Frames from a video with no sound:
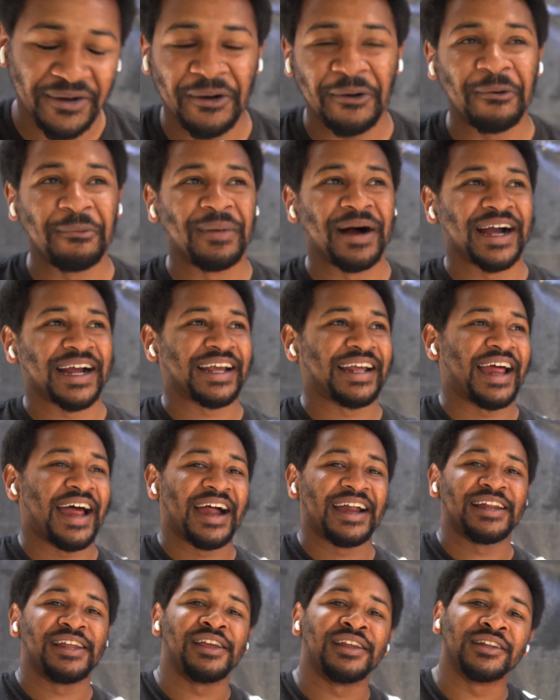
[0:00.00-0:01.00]
Oh my
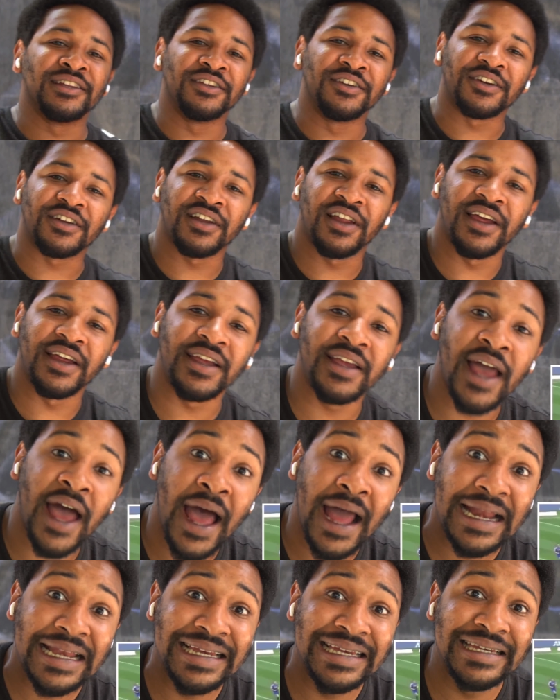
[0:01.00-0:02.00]
god, he looked like
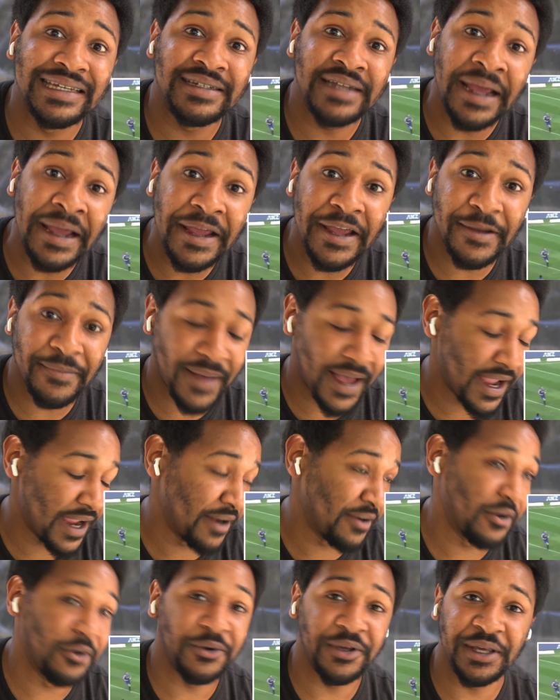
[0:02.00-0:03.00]
god damn, I
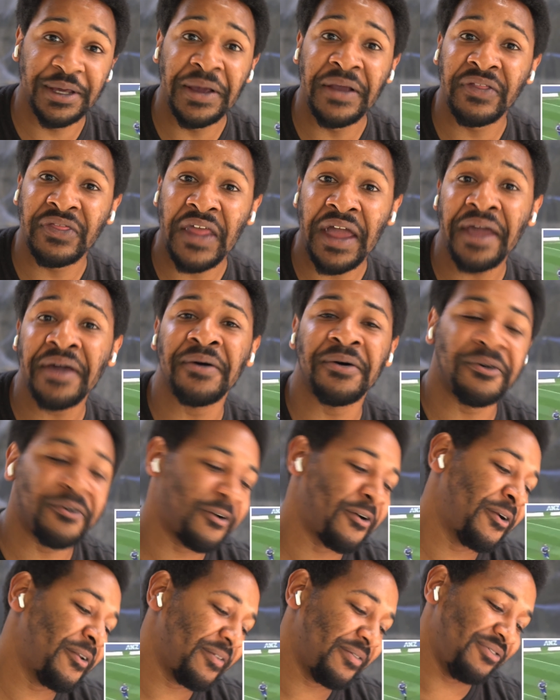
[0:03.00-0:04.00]
ain't know he hit that
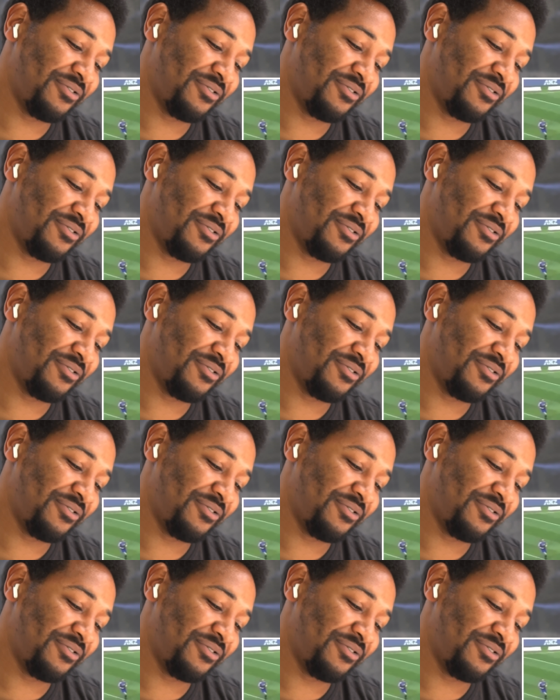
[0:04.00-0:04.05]
hard.